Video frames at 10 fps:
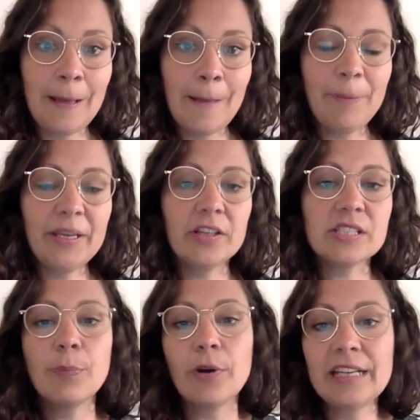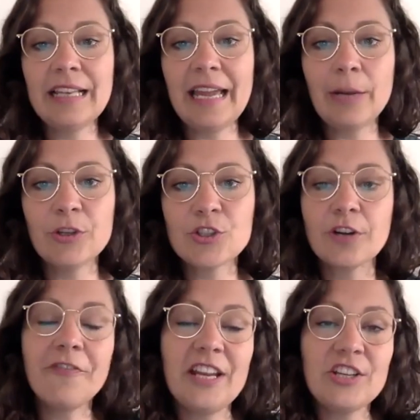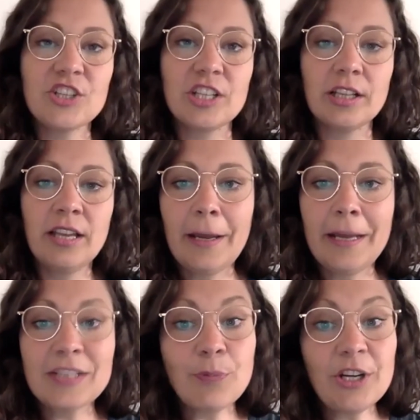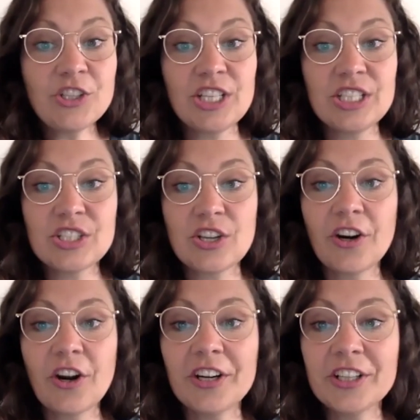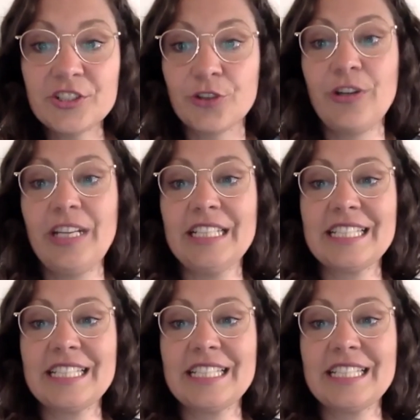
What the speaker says: because body language or facial expressions are harder to read.